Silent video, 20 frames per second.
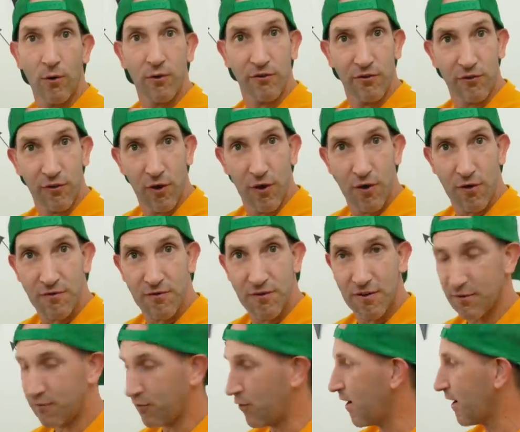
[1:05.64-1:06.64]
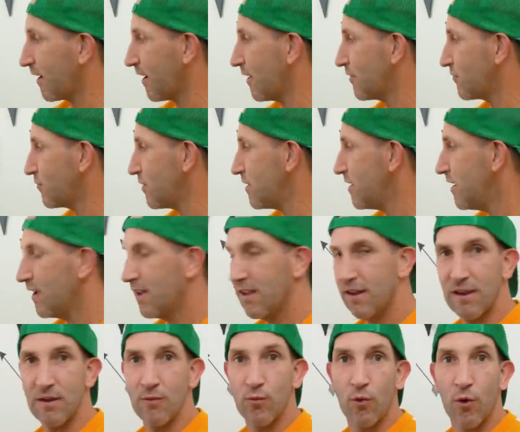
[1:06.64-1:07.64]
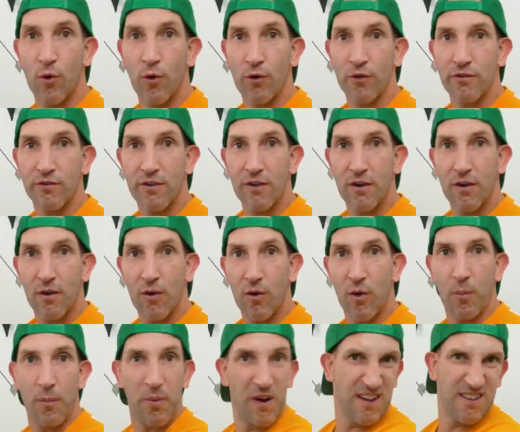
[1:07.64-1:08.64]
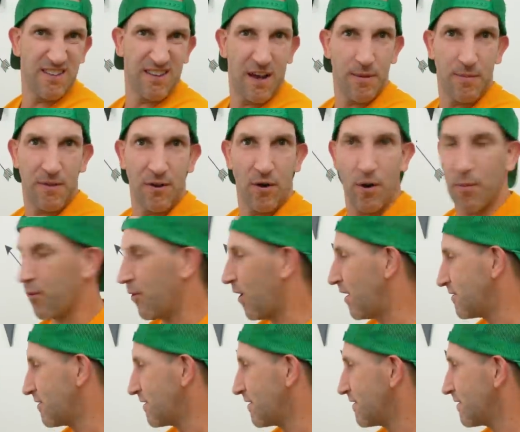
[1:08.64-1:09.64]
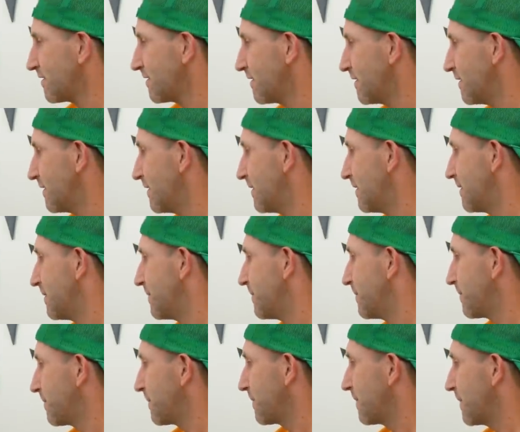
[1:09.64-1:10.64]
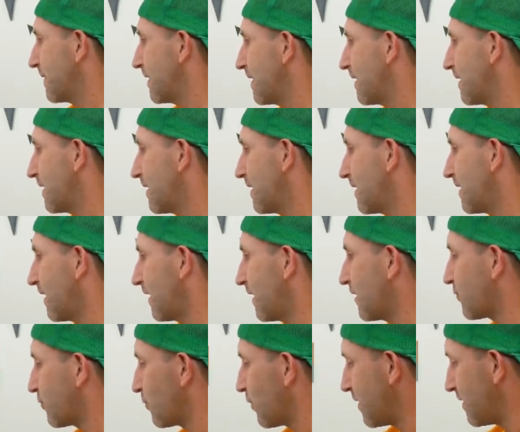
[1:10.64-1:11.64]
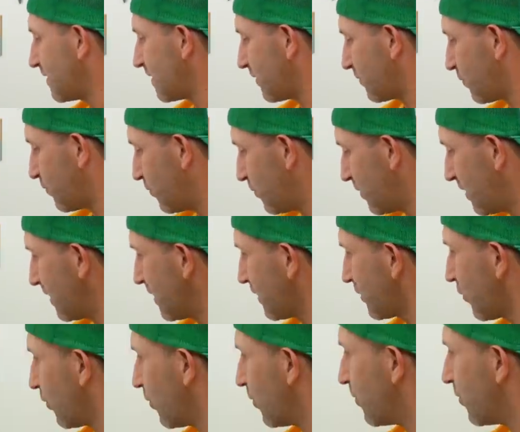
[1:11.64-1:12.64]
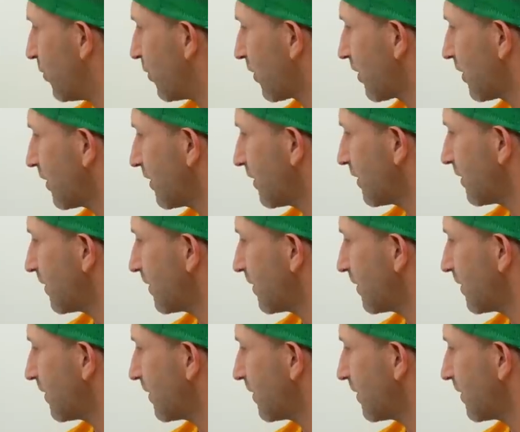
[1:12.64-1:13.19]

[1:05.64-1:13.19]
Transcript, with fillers: or served for our country in wars or peacekeeping operations. Now let's read this really cool book.